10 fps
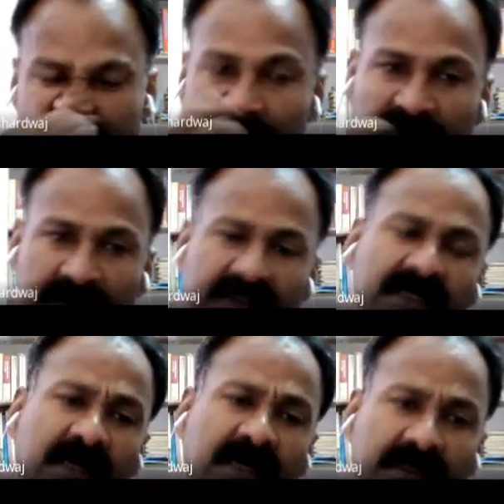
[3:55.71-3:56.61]
These
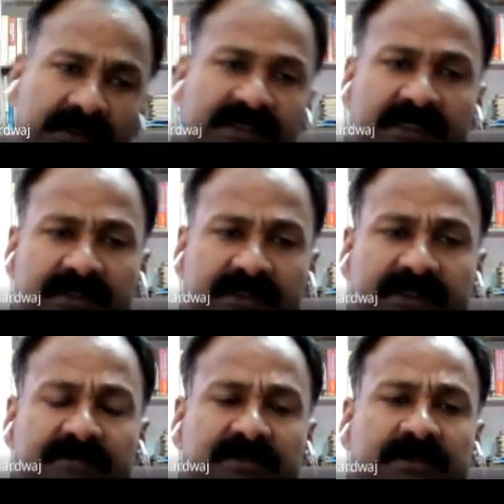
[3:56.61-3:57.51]
are the
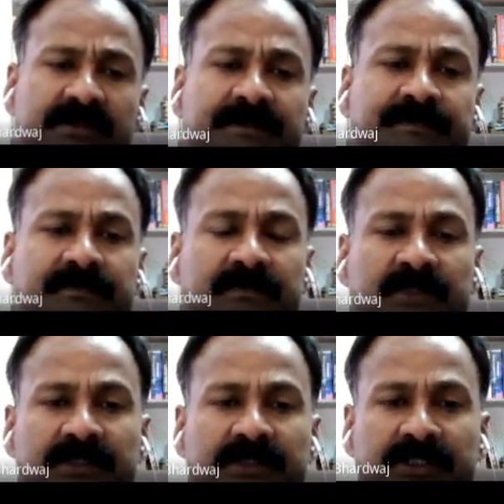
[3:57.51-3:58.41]
some
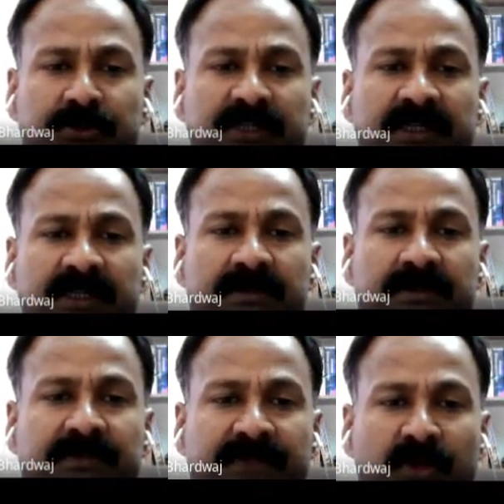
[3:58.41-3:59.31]
day-to-day
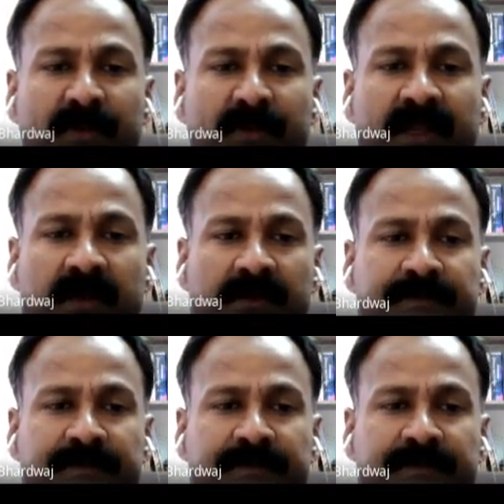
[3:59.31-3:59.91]
phenomena